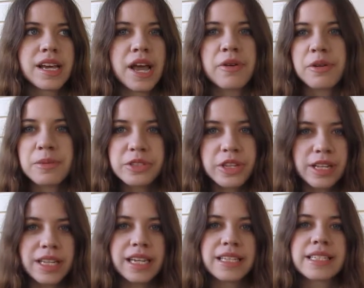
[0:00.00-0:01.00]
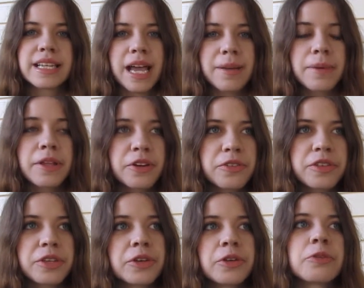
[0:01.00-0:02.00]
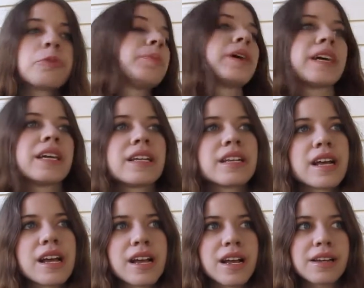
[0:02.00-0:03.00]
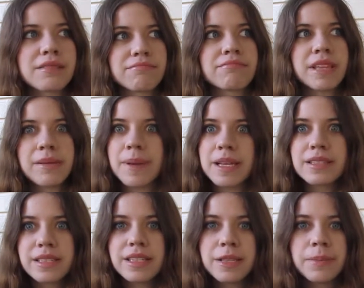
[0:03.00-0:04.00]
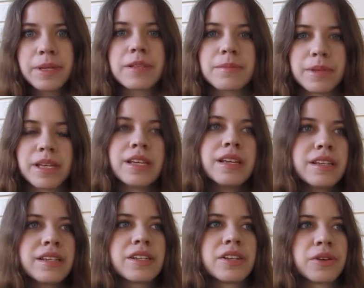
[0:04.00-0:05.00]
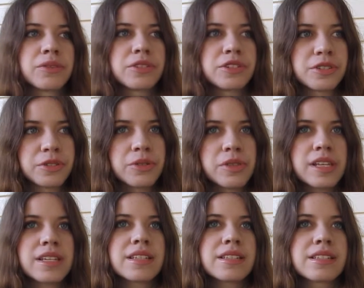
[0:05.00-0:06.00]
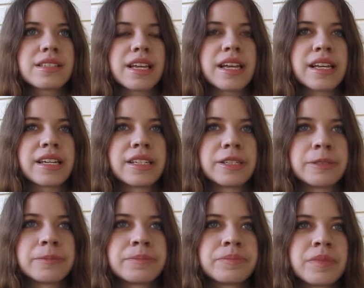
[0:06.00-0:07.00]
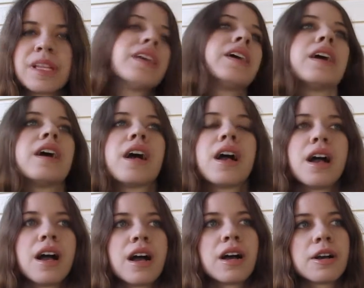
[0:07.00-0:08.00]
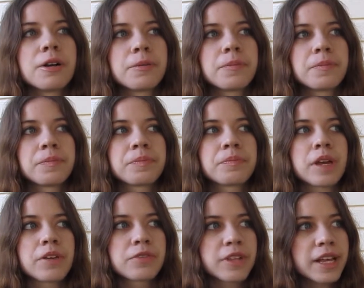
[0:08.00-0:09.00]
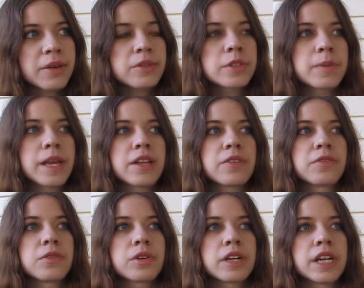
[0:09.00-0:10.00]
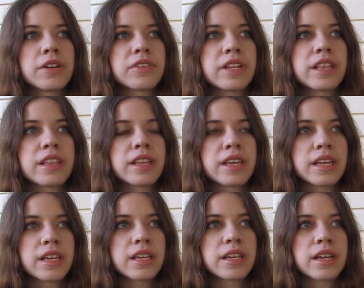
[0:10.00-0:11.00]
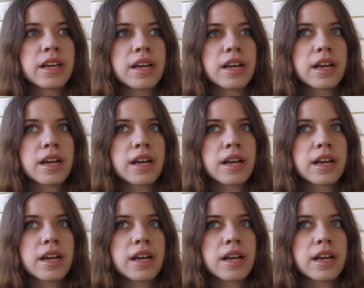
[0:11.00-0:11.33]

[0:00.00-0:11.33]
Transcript: I would almost call it like a Skype interview, but they basically picked me, to do this, and my flight was paid for and everything.